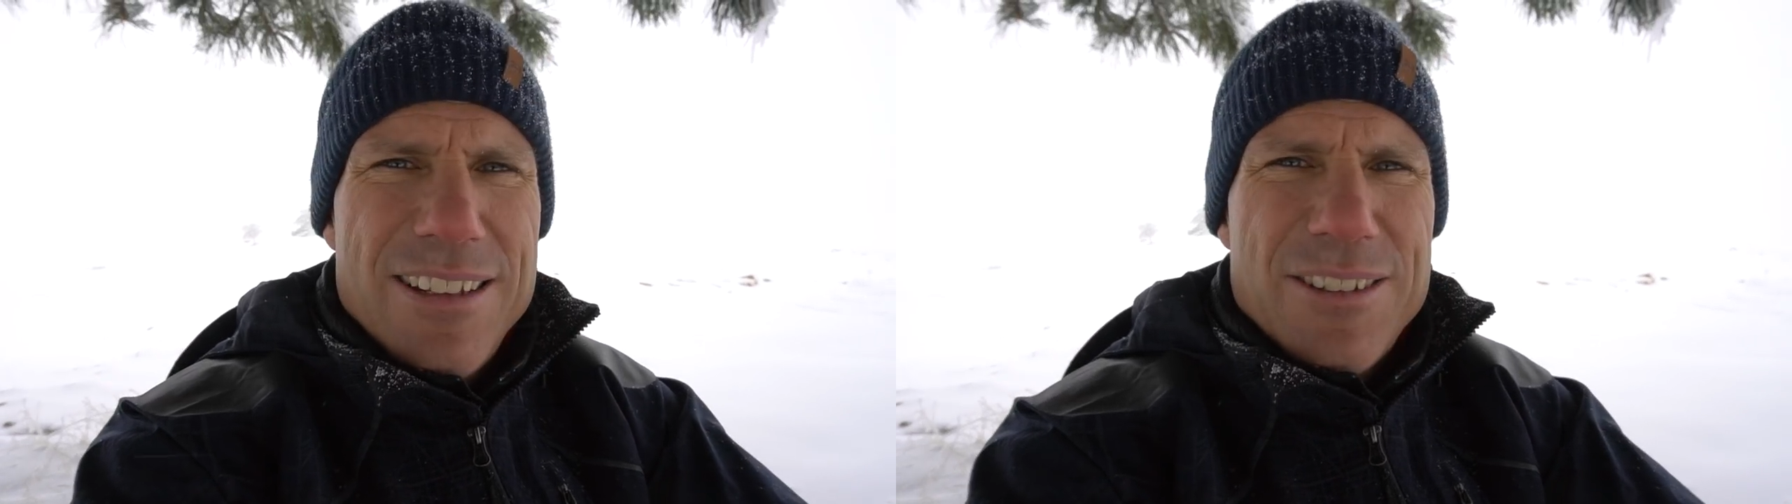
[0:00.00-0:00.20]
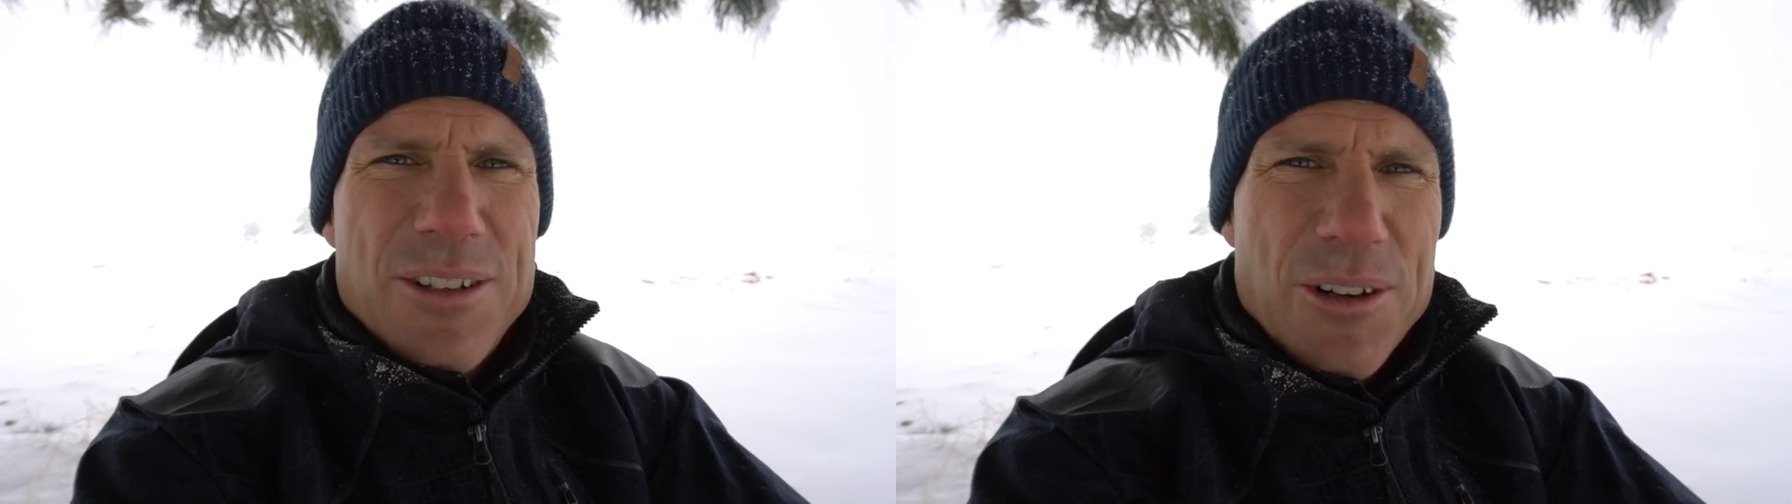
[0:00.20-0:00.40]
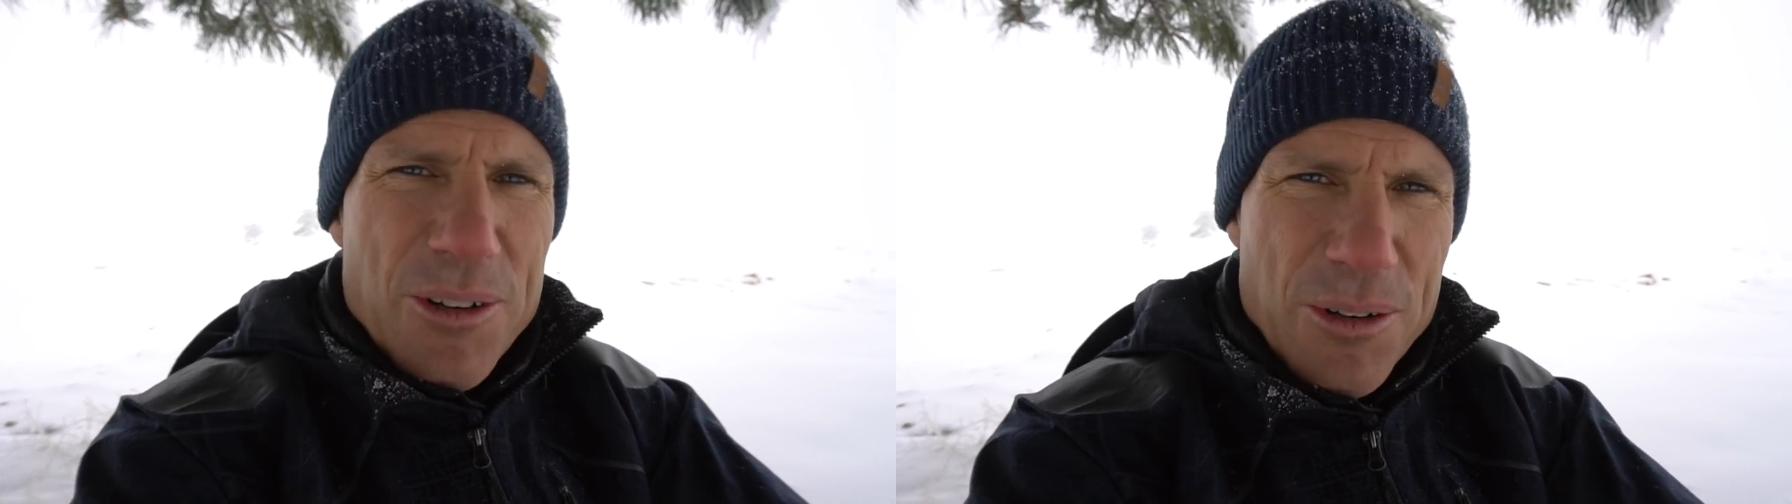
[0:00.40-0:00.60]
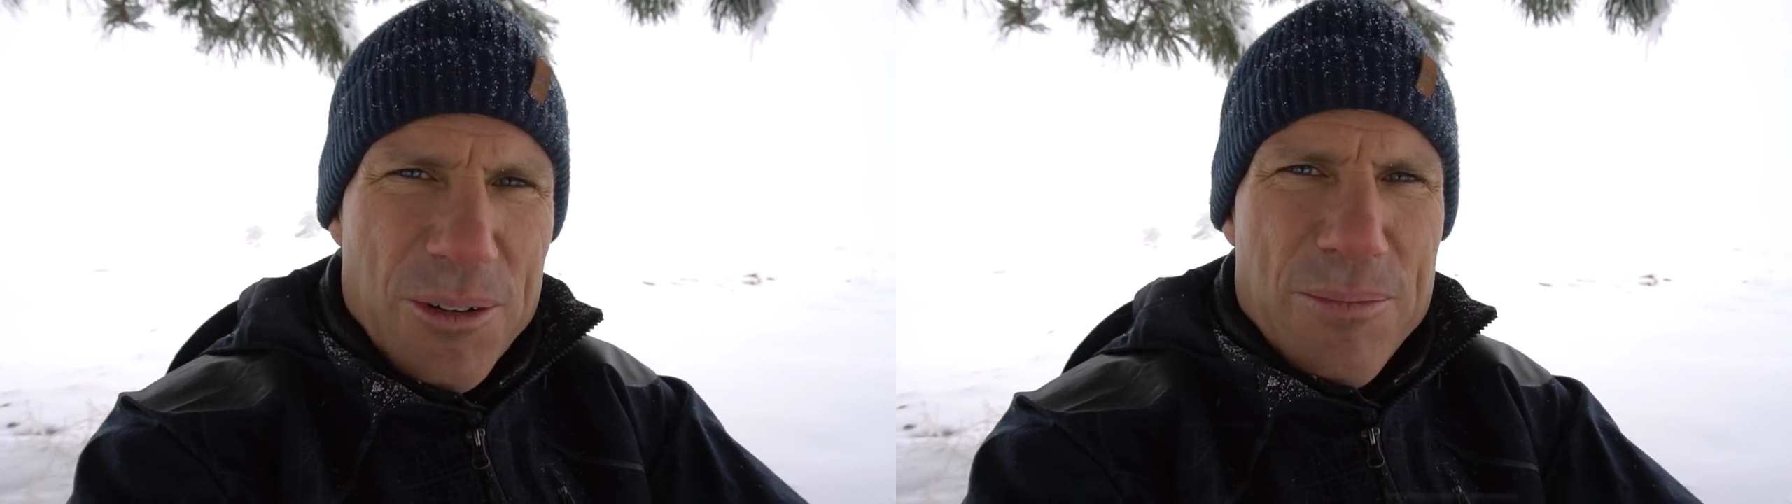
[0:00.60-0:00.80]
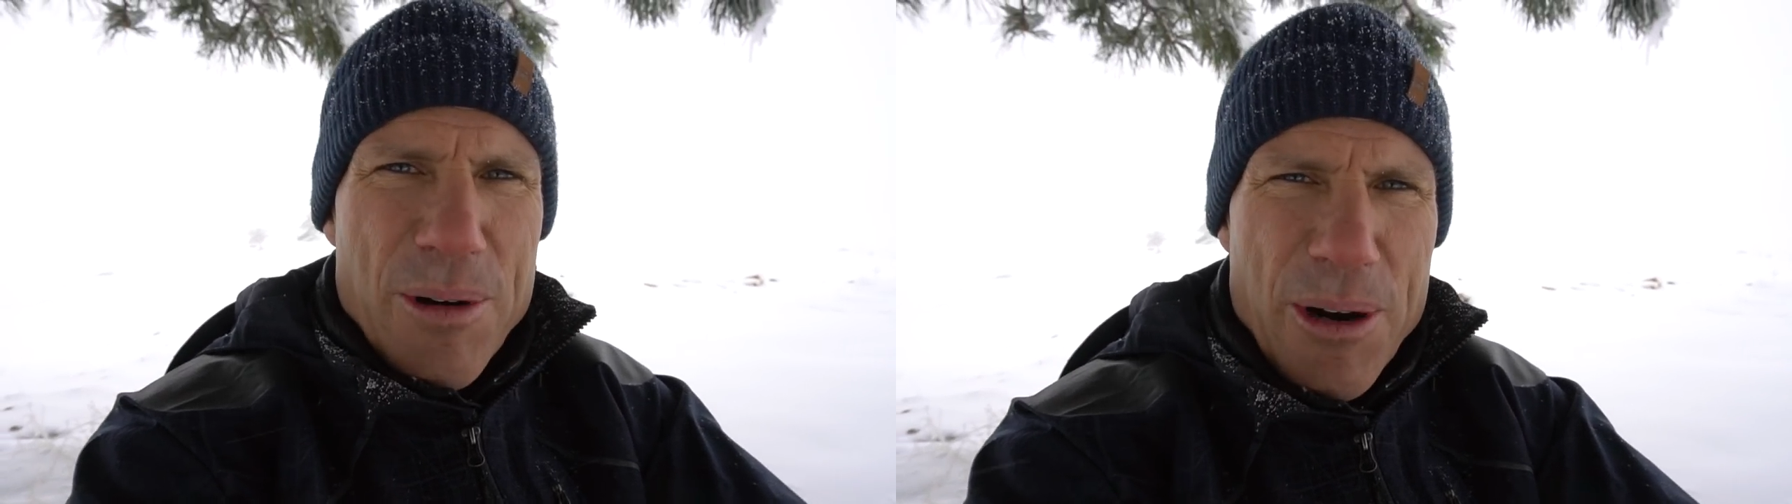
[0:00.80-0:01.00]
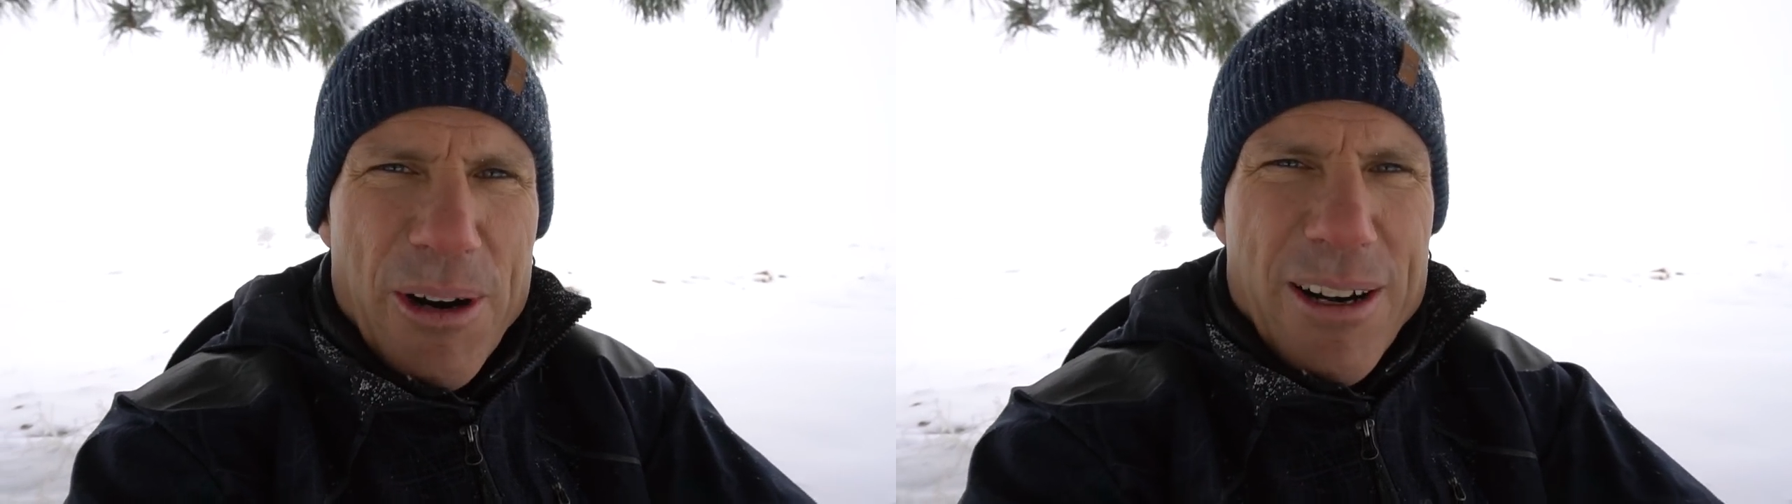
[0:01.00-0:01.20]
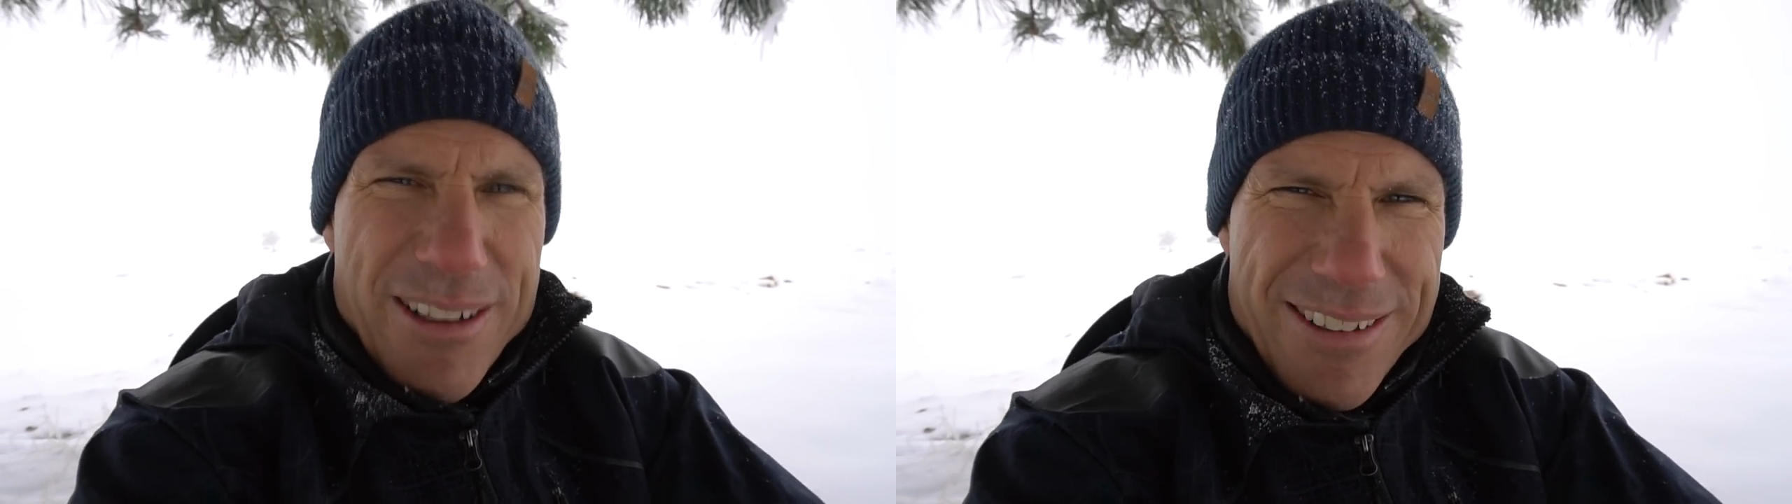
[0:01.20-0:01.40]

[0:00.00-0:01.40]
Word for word: it's cold. Burr.